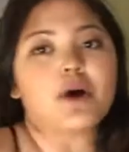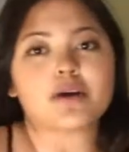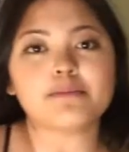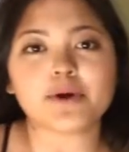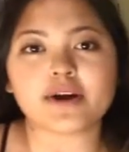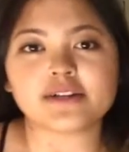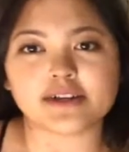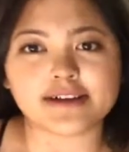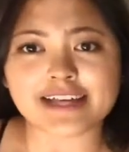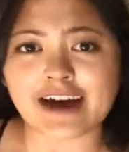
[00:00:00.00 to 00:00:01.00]
bottom part
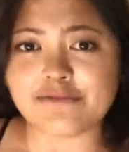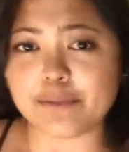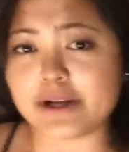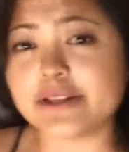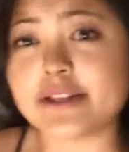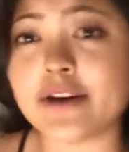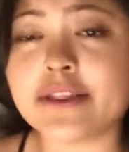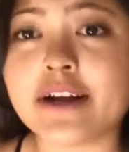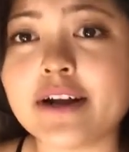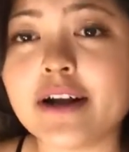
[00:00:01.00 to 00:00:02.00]
does have buttons
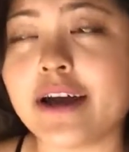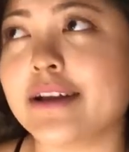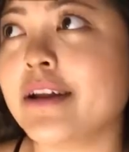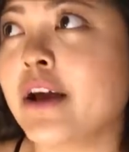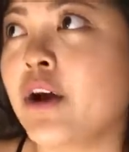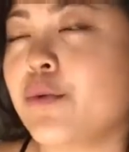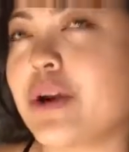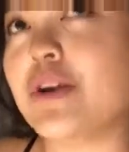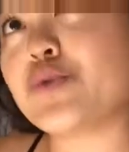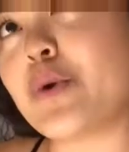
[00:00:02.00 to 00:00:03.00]
on there. And
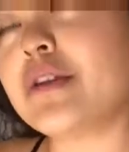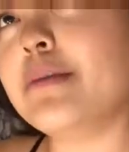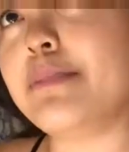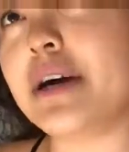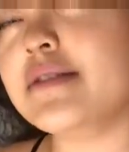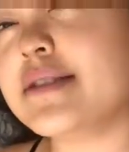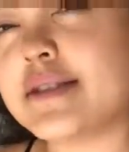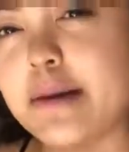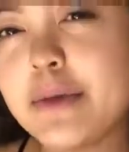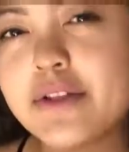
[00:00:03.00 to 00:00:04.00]
when I was wearing the buttons,
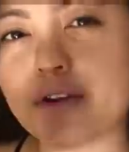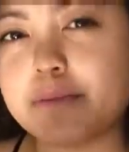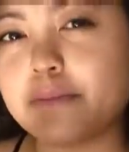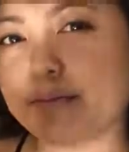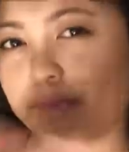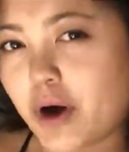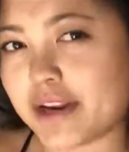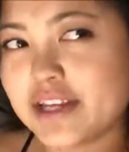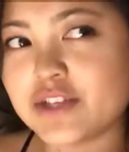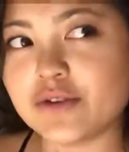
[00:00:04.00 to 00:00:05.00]
some other
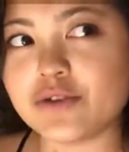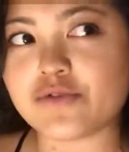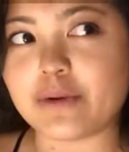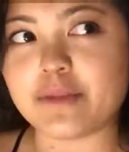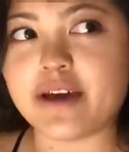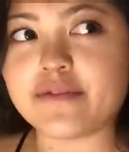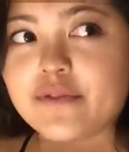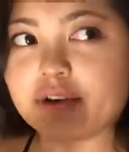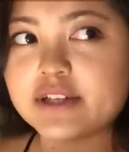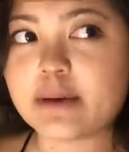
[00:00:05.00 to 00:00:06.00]
bodysuits from, like,
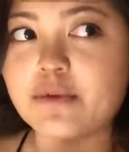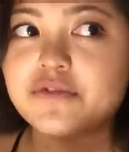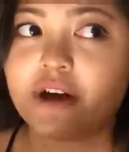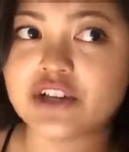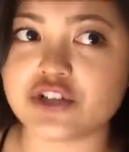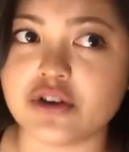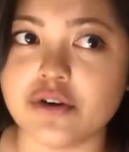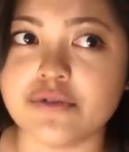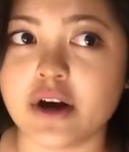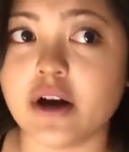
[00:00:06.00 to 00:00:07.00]
for example, Fashion
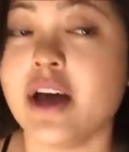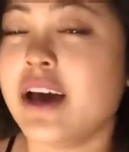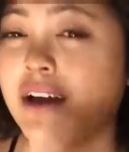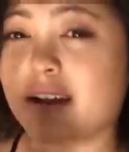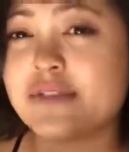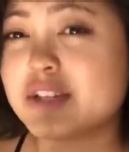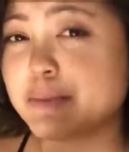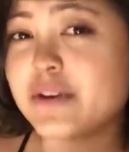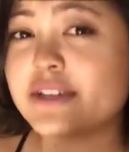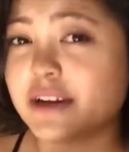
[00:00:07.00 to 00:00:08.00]
Nova, and I've
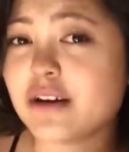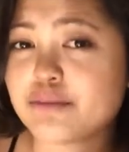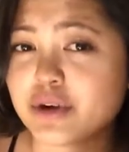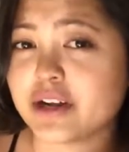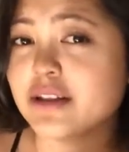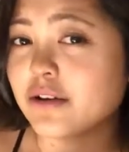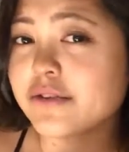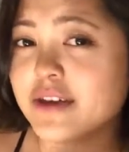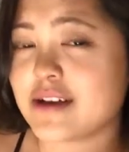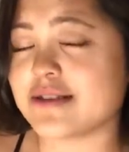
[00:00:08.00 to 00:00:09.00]
experienced it on Pretty
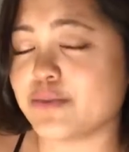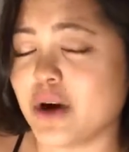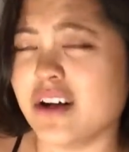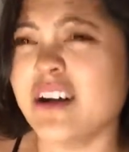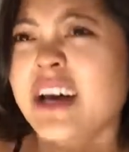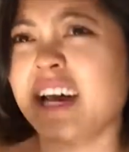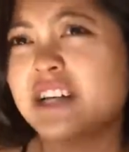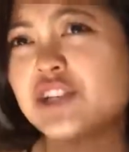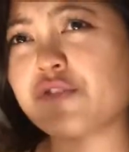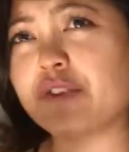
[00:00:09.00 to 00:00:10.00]
Little Thing as well,
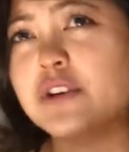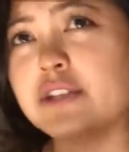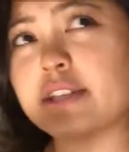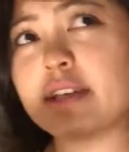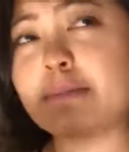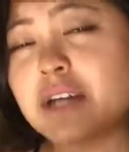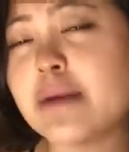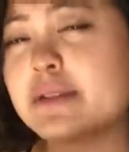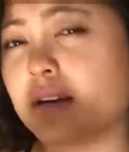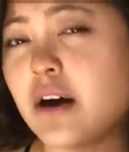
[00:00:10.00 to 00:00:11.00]
it just feels
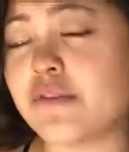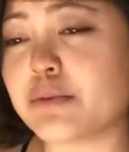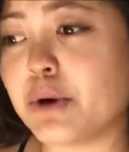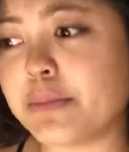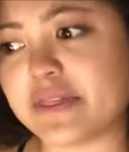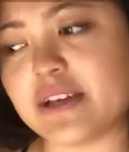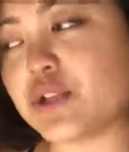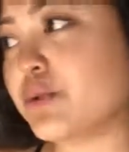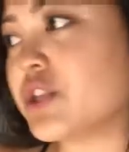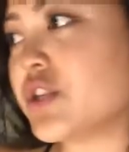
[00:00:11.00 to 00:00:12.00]
sometimes uncomfortable, but
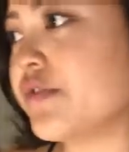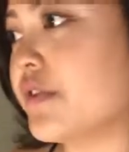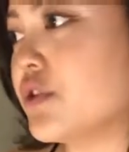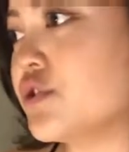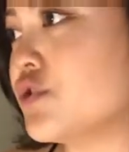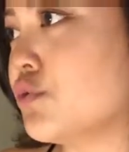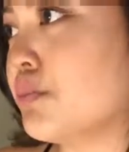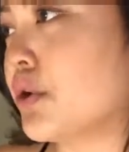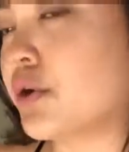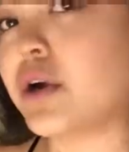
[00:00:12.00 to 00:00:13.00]
this one just feels
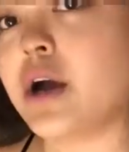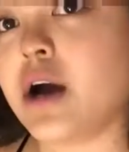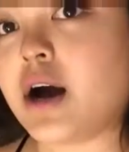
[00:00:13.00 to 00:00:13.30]
super